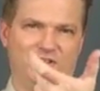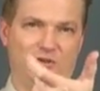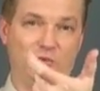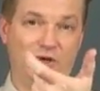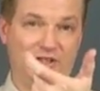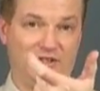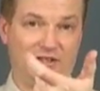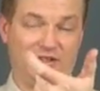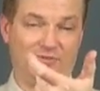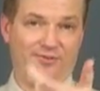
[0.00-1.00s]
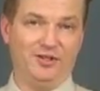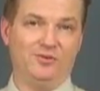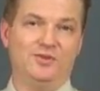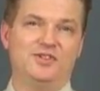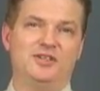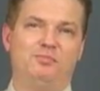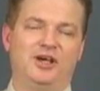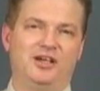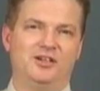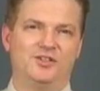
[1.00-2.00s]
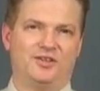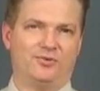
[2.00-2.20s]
so the width of the frequency band is